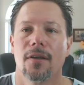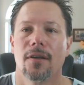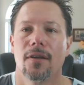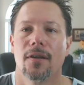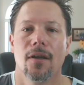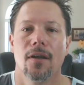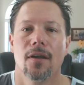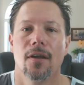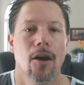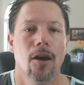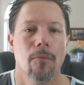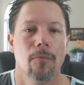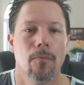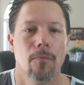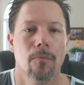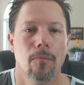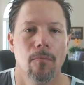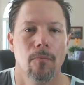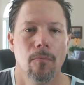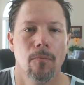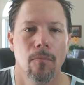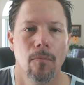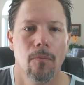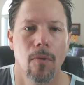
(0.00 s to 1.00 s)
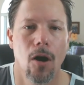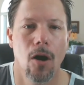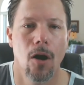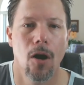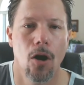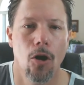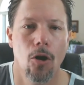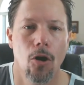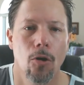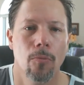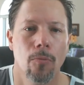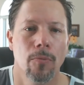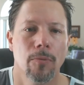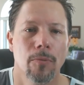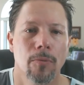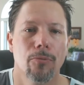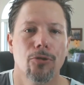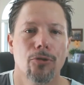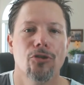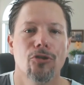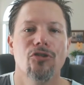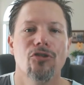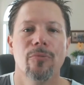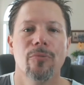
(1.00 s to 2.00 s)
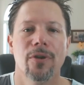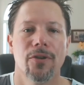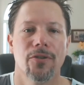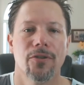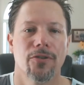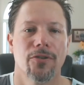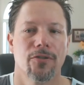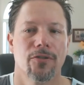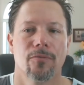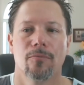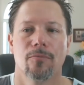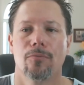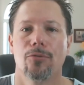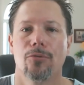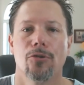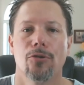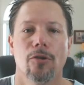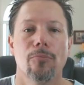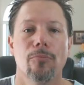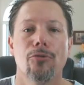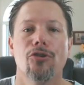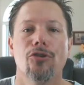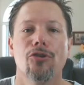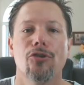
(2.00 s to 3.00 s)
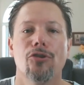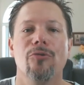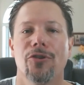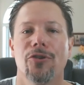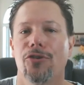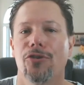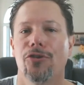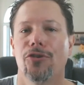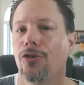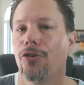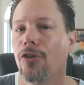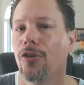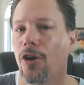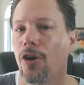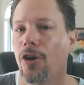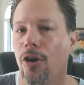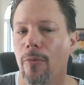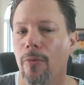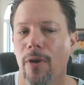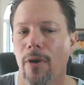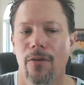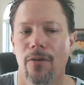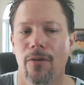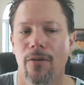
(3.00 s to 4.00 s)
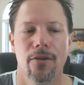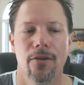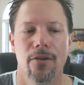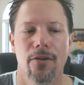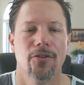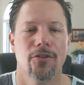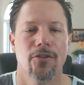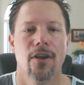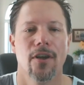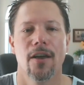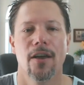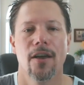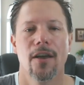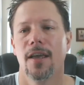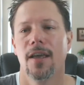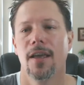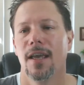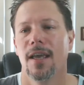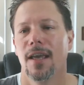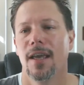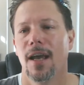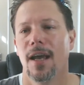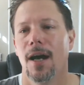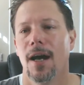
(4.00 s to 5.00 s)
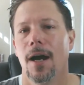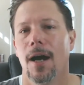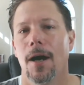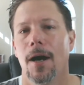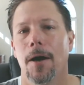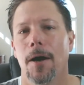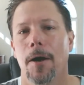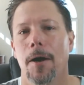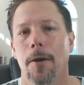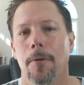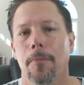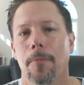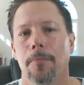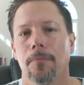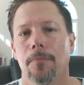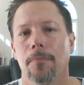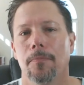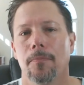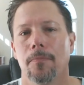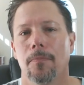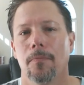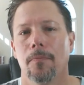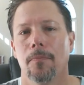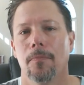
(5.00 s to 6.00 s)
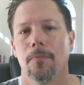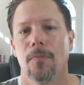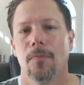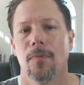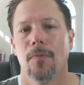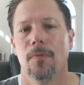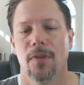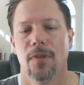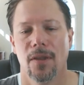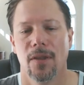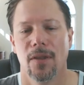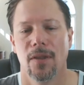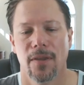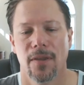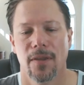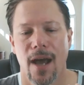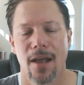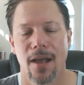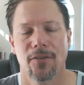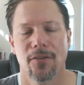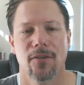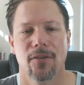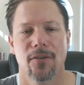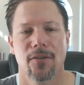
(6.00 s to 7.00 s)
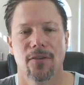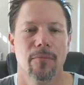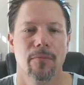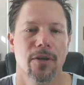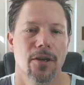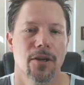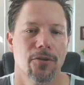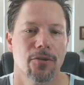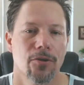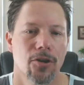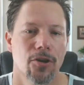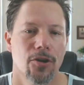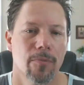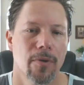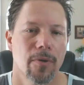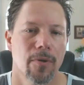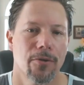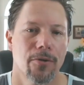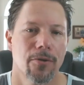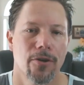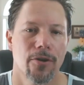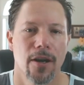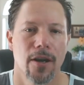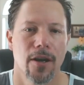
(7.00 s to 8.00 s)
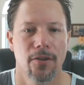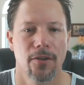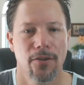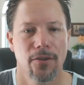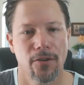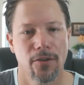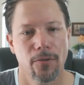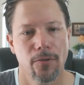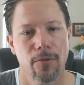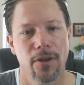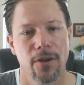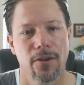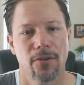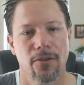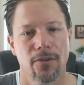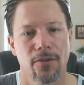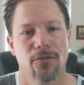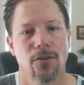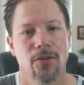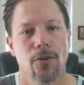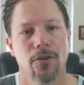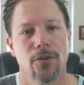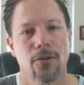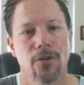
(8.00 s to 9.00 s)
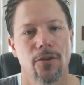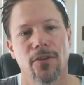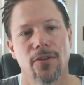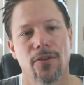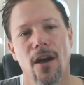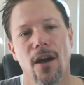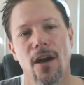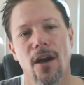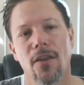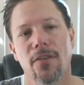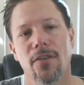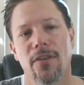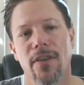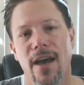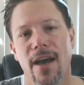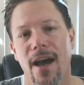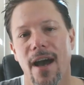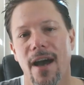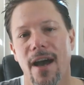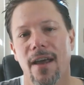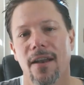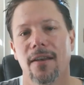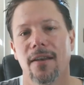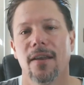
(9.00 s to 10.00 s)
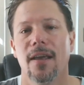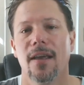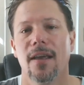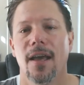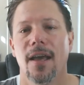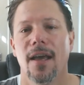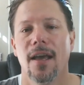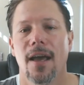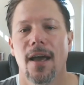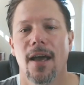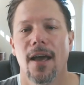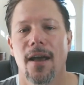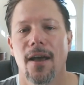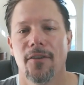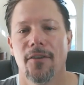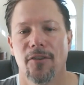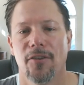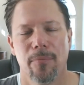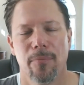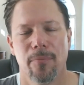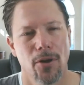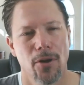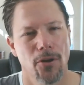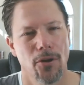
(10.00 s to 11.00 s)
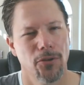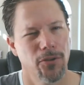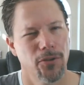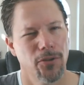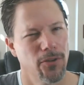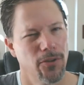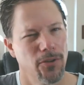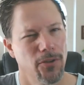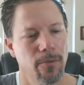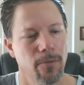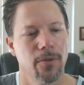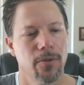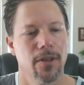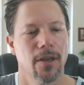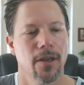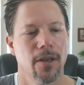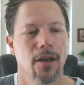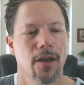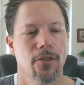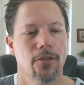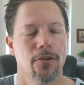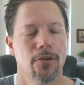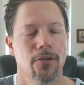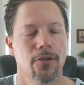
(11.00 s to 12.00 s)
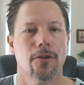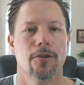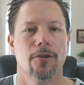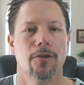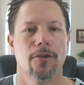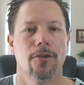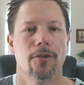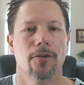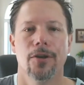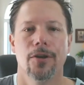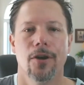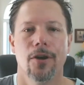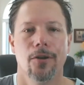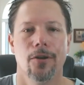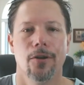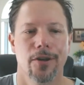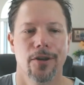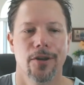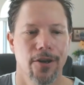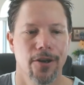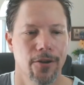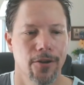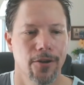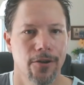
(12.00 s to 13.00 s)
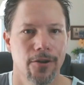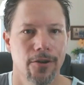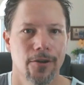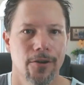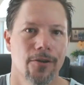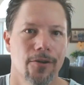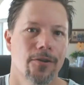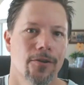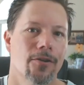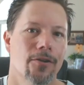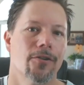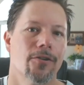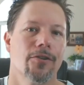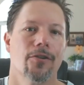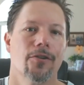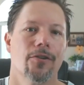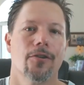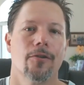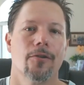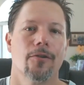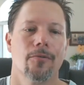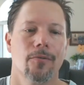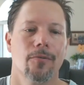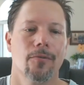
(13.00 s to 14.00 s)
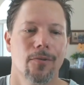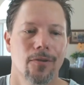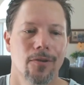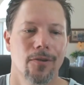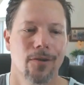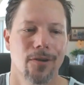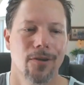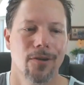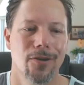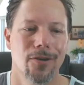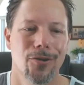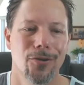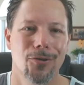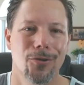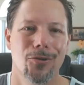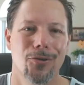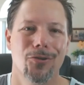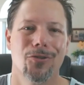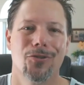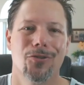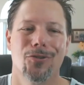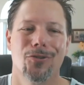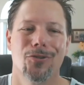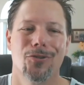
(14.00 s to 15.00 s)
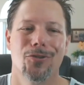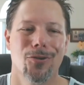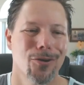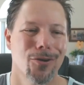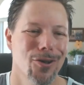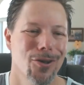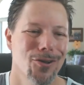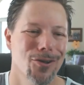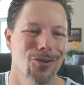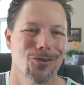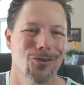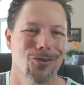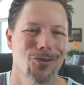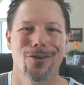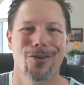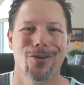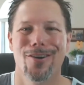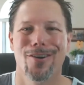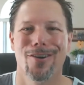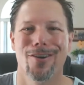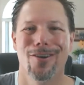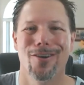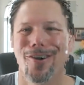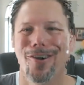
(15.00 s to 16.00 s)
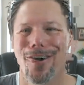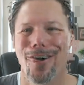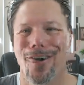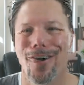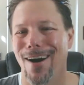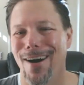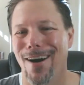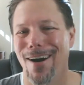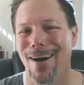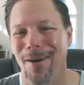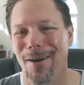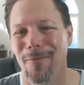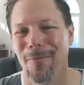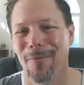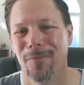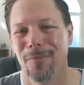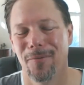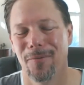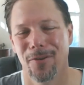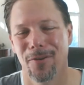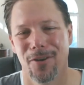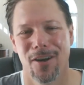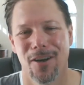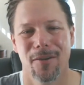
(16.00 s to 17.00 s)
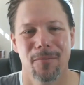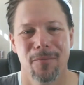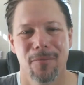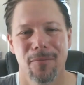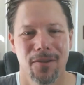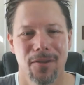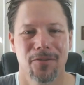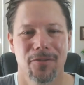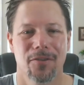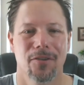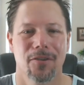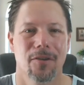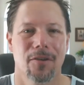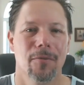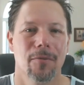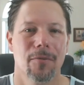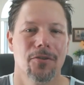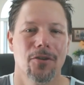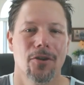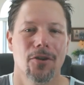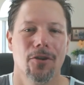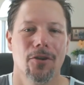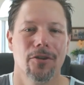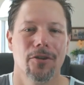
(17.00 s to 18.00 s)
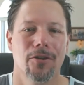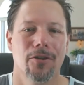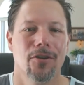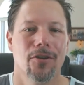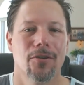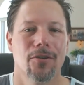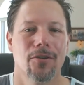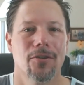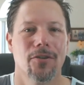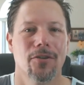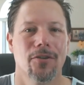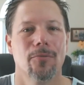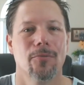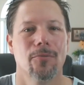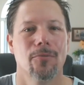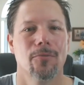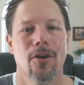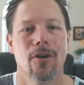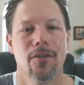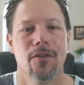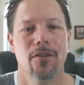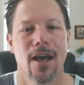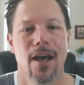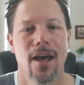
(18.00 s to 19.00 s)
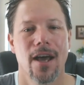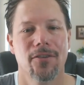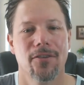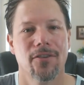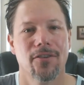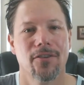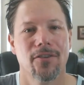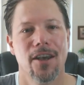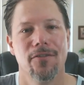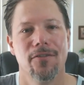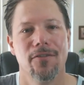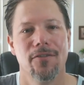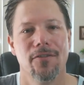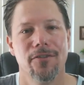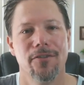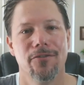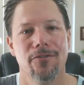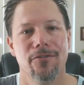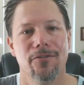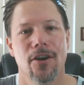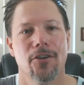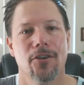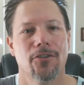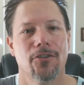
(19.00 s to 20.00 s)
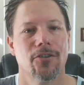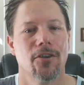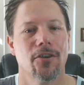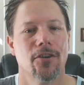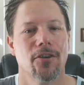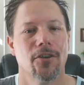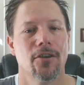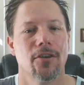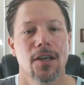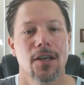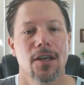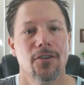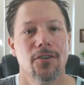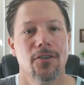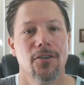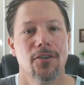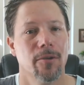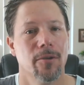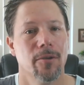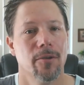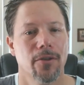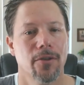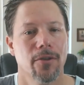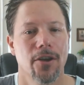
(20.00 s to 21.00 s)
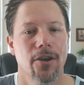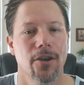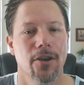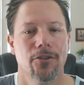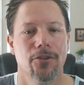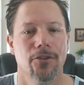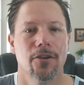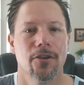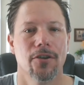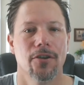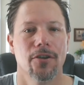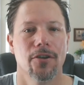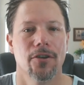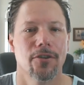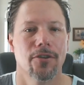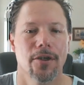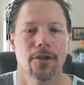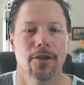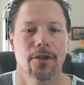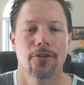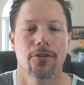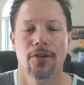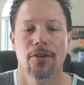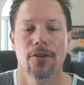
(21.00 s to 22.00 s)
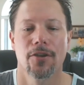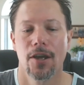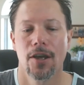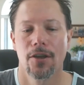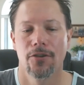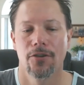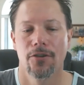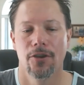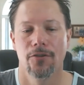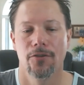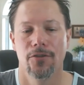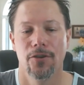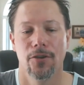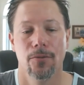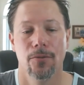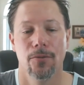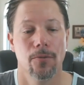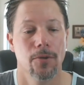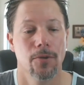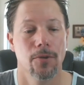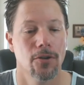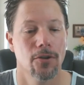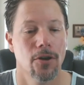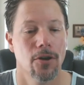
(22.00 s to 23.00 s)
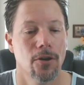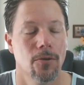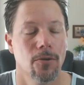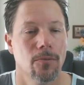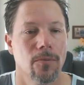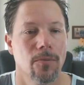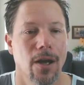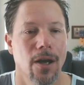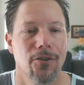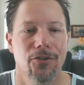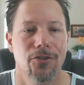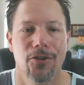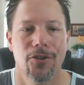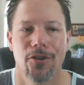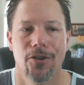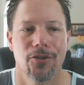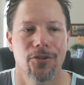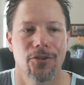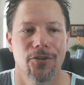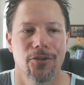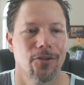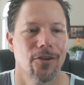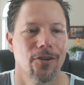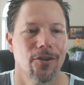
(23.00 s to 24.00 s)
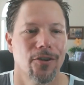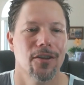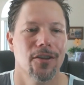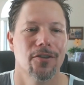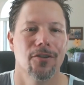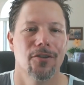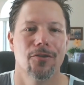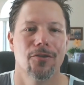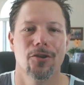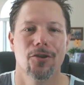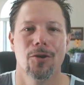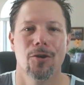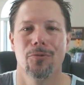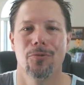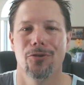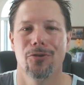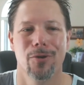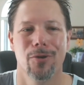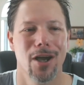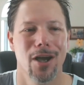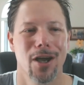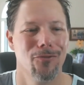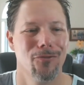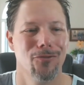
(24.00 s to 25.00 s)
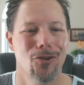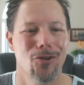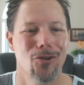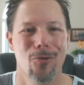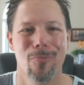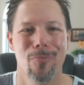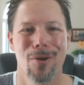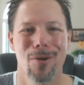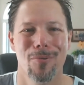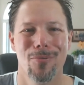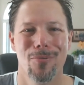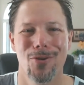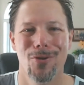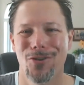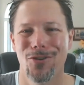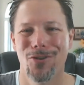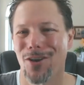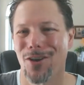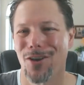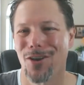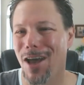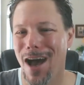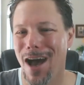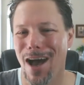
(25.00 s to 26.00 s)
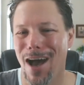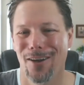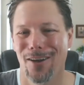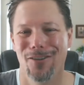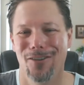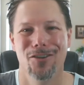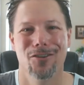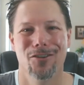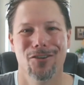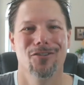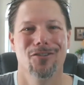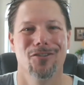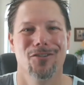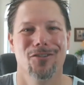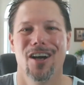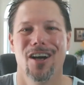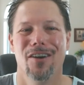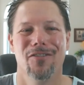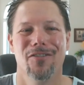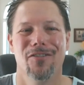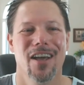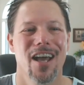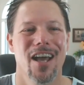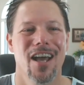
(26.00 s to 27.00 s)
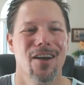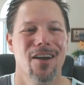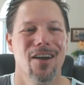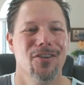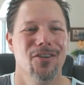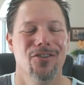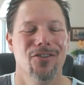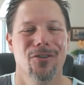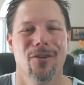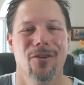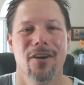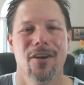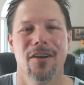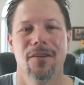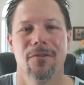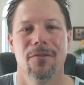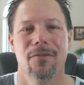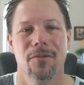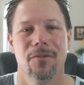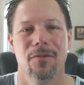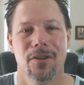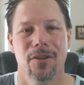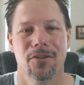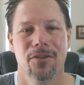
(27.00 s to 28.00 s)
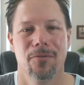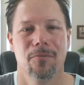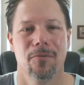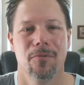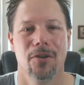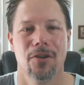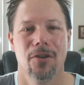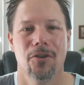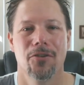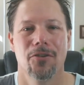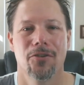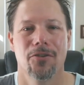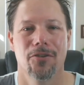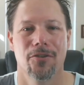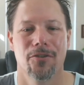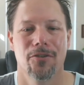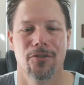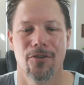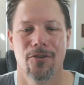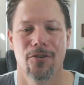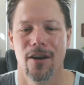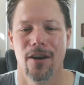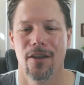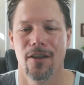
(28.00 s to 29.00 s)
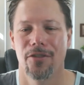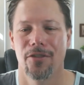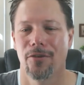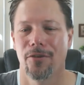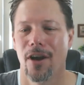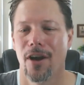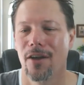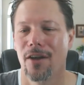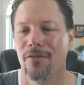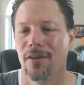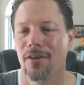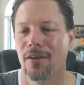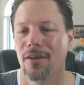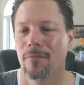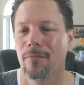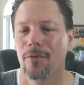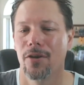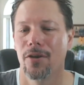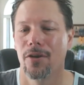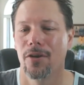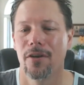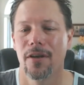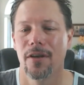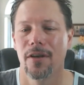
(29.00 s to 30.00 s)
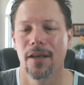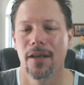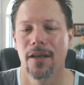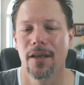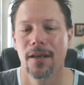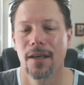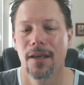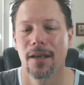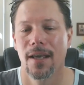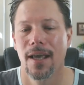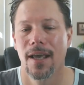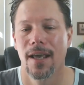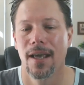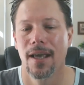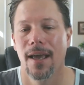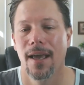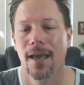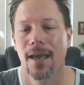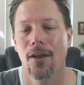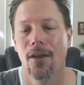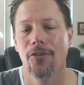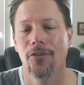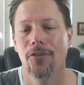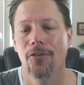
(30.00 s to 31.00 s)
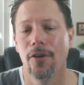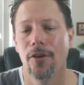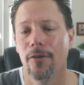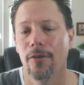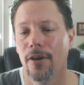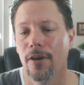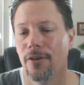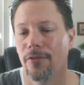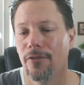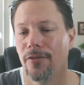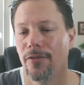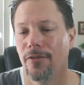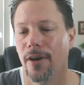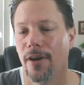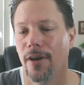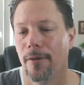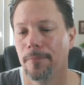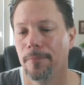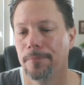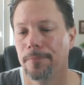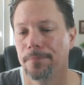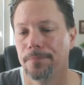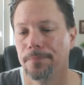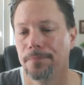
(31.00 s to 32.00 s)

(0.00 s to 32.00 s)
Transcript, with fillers: um, home improvements, pr improvements to the home, I'd rather say, um, then that's going to be a group I'm creating so we can focus on that as opposed to some of the other, you know, cures or news stories or um, we're going to, this is going to be totally focused more on that safety, function, stimulation, and triggers. So if you, you know, I just created the group, so we have no members. I'd look, love to have you join, and let's, you know, create a thriving community. Also, if um,